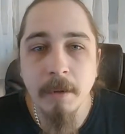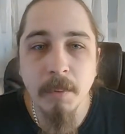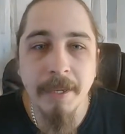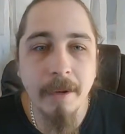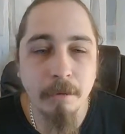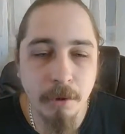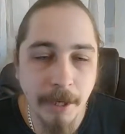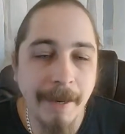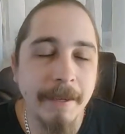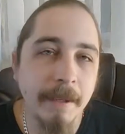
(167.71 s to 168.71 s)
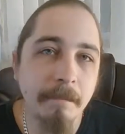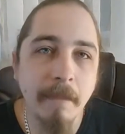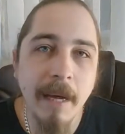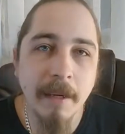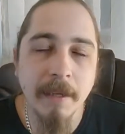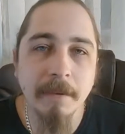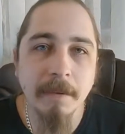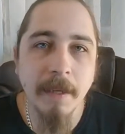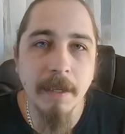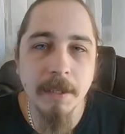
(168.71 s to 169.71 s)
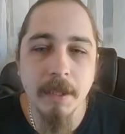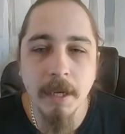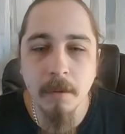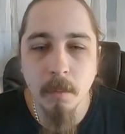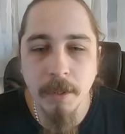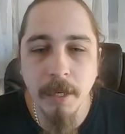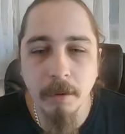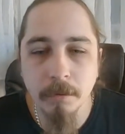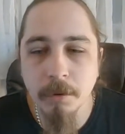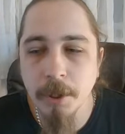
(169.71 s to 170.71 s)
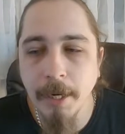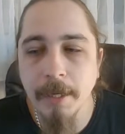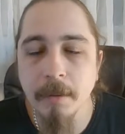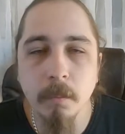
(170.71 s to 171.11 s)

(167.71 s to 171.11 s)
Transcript: without checking the market first and without checking